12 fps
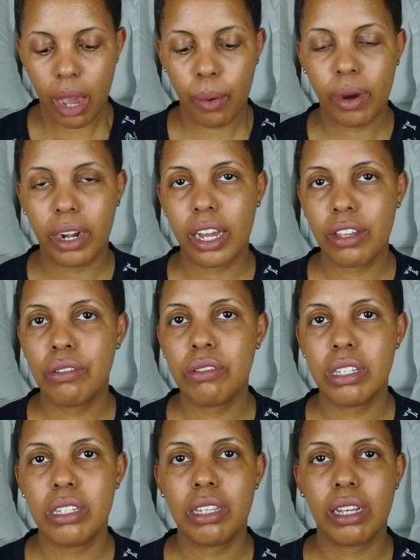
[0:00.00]
And when I
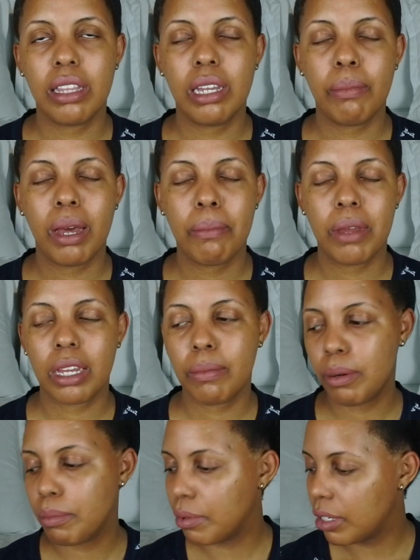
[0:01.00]
use this to clean my
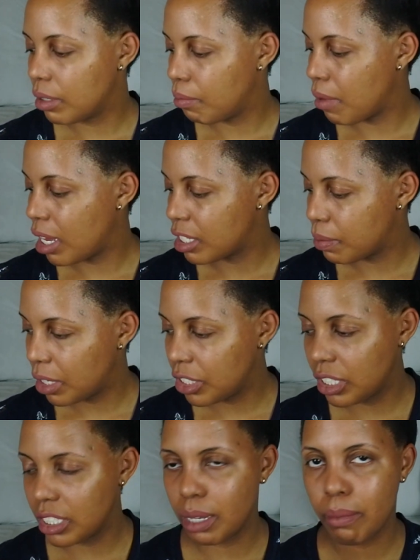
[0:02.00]
makeup and my
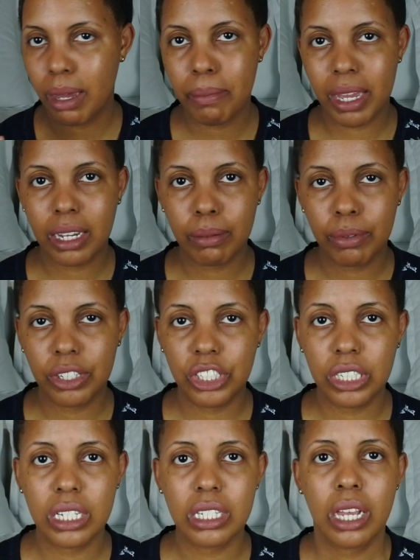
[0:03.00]
sponges and my makeup
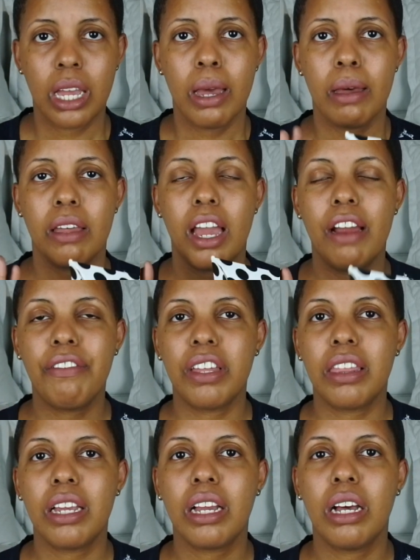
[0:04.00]
brushes,
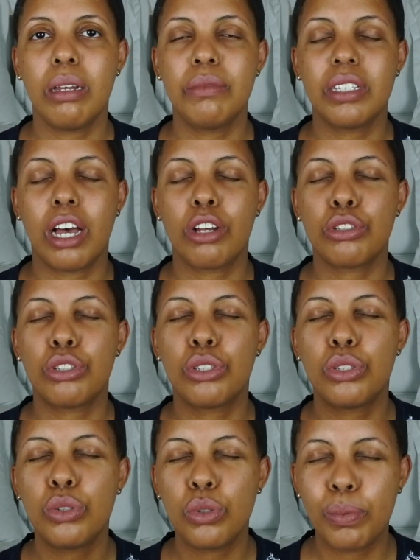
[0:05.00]
everything comes out
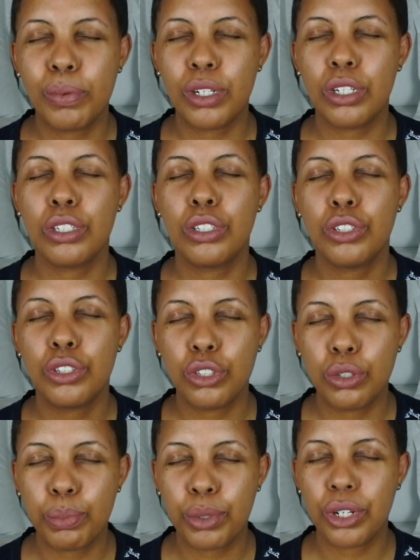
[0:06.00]
super
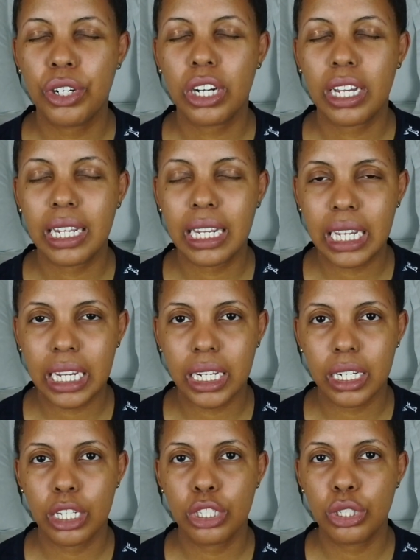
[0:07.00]
duper
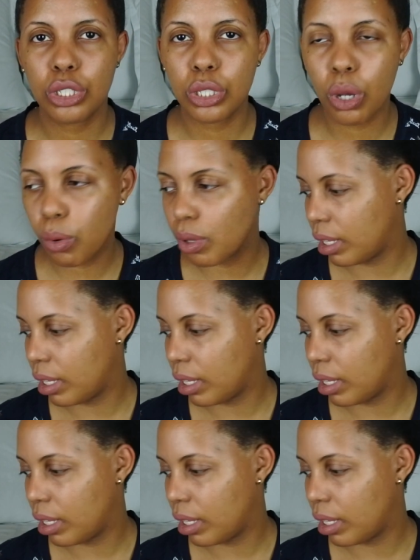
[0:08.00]
clean. So